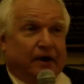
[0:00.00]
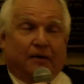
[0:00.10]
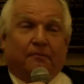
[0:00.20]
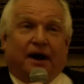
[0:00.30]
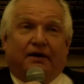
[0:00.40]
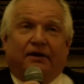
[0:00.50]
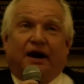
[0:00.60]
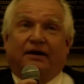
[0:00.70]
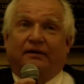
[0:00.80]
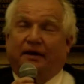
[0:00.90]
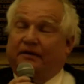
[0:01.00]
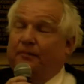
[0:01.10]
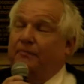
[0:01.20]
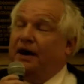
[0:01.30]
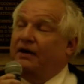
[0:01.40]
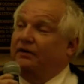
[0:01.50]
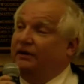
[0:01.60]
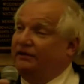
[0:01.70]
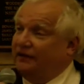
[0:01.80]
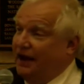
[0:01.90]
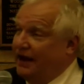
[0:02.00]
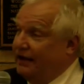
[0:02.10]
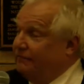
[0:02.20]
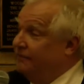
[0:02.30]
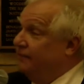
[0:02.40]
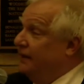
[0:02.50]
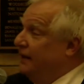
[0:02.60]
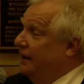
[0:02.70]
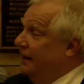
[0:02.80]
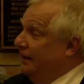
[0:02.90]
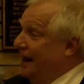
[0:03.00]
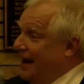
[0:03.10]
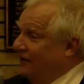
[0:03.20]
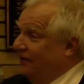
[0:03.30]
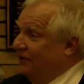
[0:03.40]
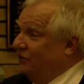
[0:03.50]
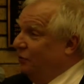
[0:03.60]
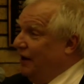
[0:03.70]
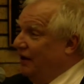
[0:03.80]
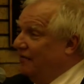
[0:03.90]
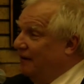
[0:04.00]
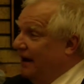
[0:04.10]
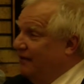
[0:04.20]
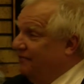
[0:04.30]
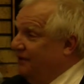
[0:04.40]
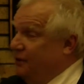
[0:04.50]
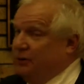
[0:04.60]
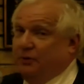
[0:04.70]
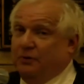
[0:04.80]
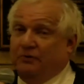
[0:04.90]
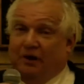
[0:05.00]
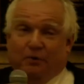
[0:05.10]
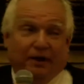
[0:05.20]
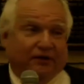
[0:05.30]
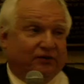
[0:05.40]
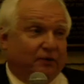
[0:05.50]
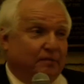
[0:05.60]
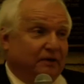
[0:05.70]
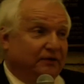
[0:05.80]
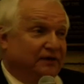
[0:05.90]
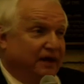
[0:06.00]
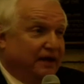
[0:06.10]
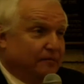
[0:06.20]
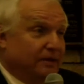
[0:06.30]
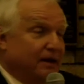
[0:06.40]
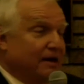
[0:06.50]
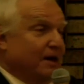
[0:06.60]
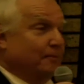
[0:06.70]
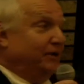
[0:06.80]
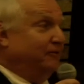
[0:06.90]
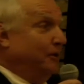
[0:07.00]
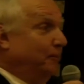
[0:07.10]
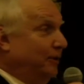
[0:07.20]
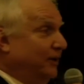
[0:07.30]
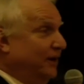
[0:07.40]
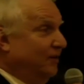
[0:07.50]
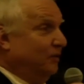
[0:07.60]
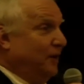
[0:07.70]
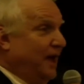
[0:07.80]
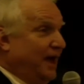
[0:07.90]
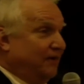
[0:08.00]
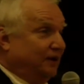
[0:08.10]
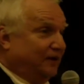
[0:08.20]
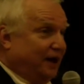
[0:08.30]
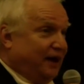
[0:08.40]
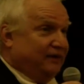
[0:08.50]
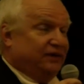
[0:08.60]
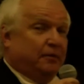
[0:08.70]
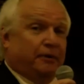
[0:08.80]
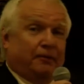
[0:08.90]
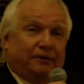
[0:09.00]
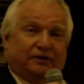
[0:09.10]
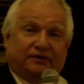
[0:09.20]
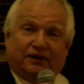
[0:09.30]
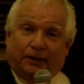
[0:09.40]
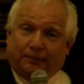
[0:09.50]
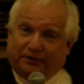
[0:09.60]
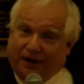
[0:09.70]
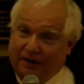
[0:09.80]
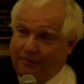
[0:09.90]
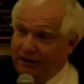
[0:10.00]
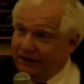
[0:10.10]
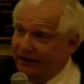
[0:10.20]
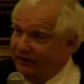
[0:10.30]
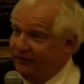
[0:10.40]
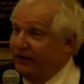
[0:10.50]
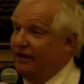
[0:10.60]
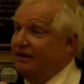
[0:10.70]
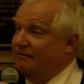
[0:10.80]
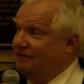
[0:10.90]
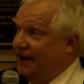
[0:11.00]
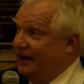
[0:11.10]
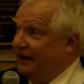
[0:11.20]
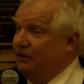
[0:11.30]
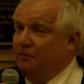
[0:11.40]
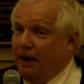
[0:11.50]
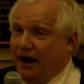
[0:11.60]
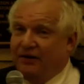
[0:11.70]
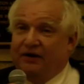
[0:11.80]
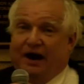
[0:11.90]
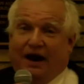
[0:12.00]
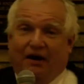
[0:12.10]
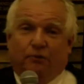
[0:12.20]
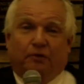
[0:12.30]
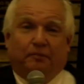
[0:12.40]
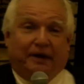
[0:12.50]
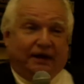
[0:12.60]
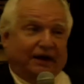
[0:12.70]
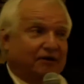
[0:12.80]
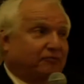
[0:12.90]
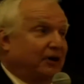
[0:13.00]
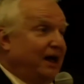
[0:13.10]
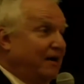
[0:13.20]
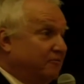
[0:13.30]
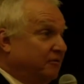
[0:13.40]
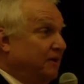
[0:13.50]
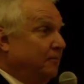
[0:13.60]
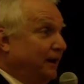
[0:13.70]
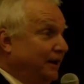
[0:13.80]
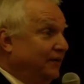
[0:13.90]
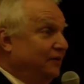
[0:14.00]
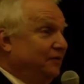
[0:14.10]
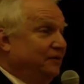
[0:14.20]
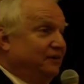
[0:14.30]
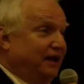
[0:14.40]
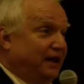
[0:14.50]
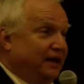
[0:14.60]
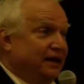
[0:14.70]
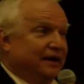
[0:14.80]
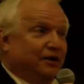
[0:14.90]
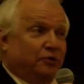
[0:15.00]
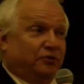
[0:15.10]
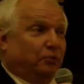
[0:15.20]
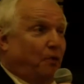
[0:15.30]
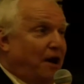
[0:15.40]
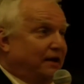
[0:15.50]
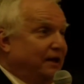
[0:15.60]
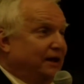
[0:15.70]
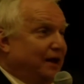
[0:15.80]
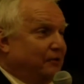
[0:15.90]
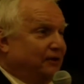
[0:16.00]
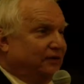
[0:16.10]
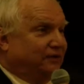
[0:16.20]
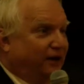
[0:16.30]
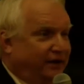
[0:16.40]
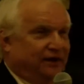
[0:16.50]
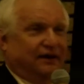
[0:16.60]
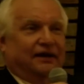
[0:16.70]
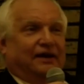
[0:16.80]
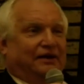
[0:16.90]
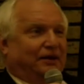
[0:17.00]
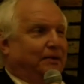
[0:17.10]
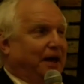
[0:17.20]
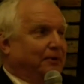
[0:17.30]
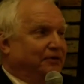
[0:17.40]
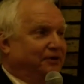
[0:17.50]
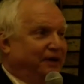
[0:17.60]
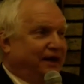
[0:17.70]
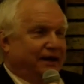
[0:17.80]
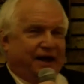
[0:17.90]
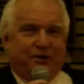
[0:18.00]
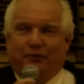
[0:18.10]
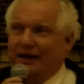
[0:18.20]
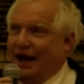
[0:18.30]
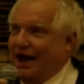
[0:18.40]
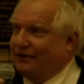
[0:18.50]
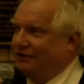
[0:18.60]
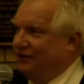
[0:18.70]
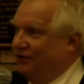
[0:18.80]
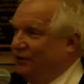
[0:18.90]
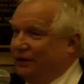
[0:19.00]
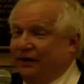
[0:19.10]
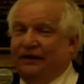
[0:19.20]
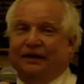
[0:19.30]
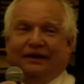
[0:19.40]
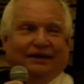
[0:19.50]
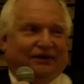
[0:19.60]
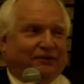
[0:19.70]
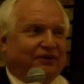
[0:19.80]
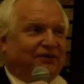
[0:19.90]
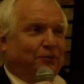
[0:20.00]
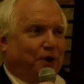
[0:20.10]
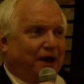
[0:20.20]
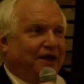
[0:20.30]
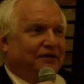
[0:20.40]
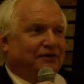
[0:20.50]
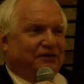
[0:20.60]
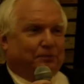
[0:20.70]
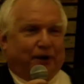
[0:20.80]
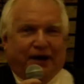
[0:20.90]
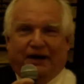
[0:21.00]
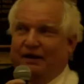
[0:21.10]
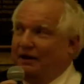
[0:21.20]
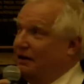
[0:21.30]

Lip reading: or to bring modern design, not to the rarefied few who go into a museum, but if you put it into advertising, public sculpture on buildings, vital modern art will be there for everybody to see who's walking down the street, to be able to get a reaction to it. This was the way you spread